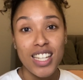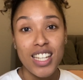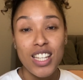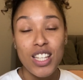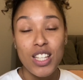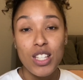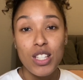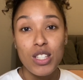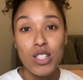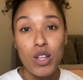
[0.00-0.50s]

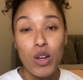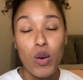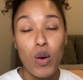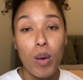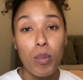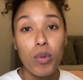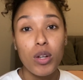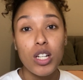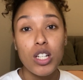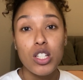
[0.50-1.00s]
So
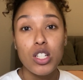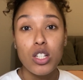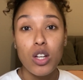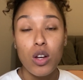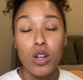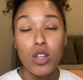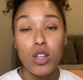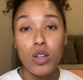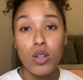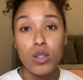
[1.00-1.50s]
I'm going to show
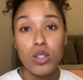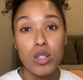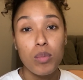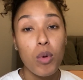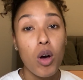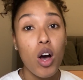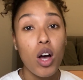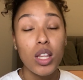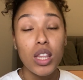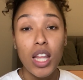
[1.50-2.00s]
you some
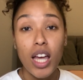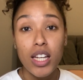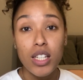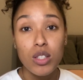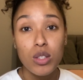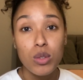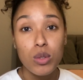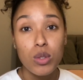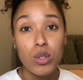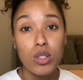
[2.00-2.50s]
online
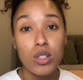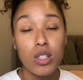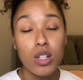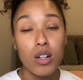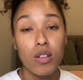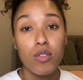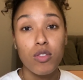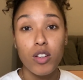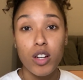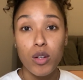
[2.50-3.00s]
tools that are
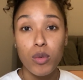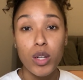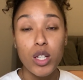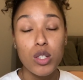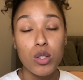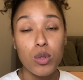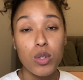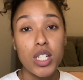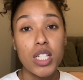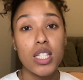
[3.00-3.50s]
free
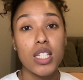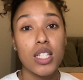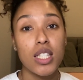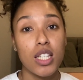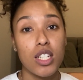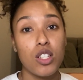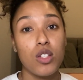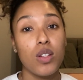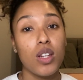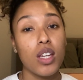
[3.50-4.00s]
resources
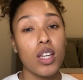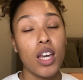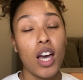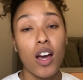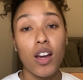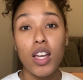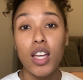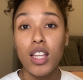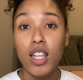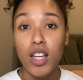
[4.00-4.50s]
that you can
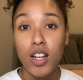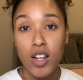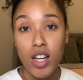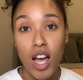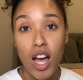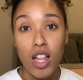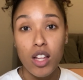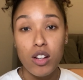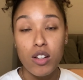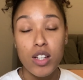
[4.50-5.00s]
calculate your
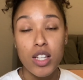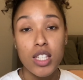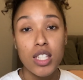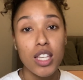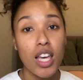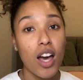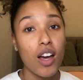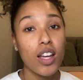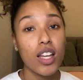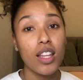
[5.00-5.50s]
calories,
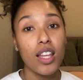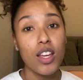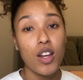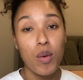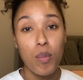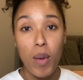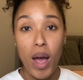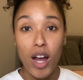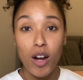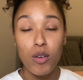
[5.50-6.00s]
calculate your
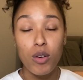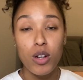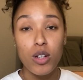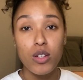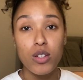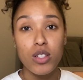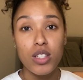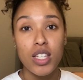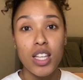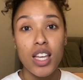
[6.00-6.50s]

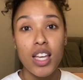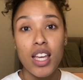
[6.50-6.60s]
macros,